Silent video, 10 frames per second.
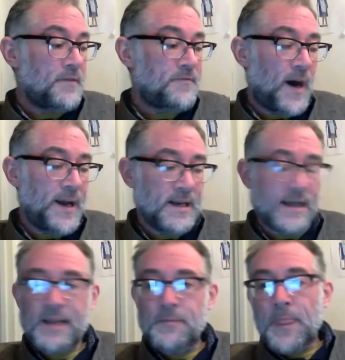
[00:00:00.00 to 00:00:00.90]

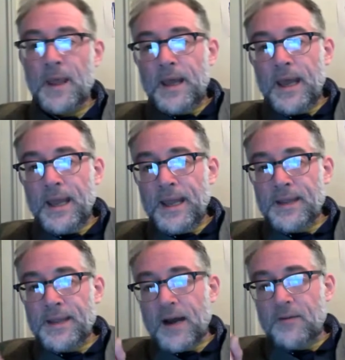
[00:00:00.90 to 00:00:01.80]
Finally,
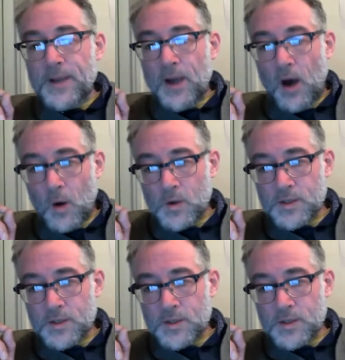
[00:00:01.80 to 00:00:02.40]
there have been a host